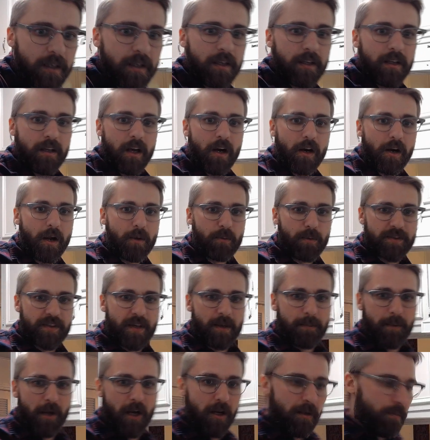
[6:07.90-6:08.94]
All right, what's up,
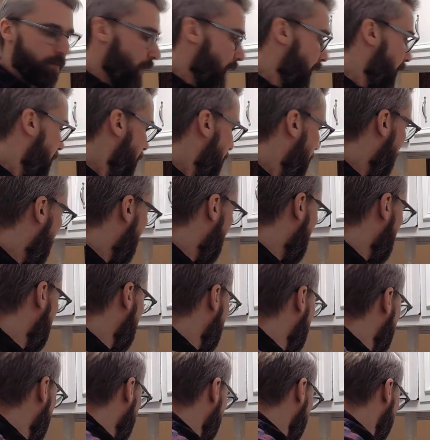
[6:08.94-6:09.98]
y'all?
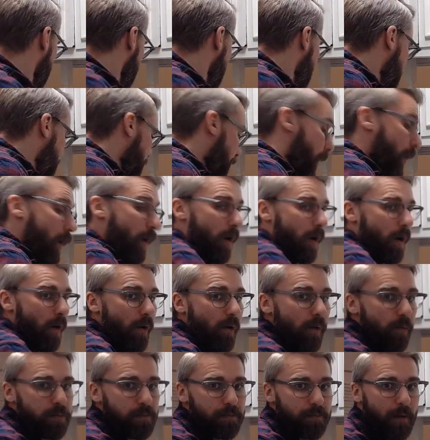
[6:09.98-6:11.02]
So
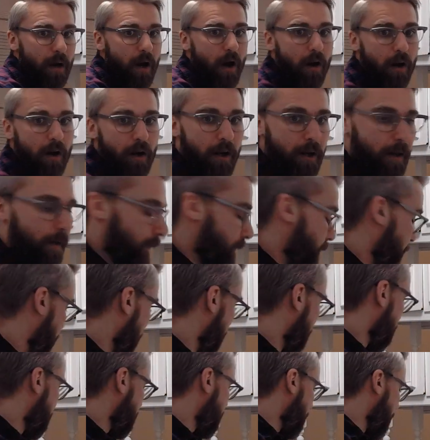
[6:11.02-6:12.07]
our little
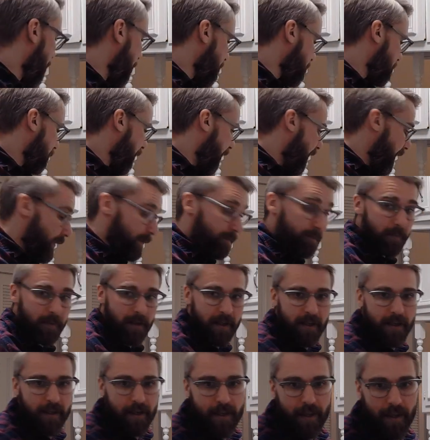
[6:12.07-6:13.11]
saucepan
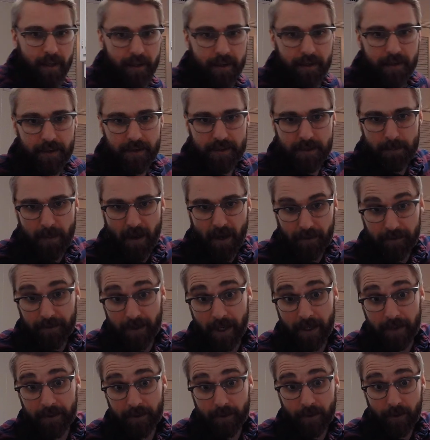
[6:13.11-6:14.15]
is about 9
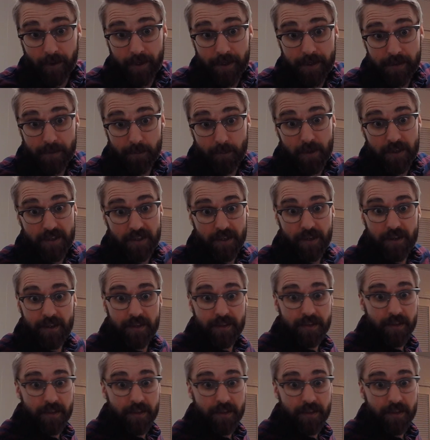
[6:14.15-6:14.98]
degrees, which is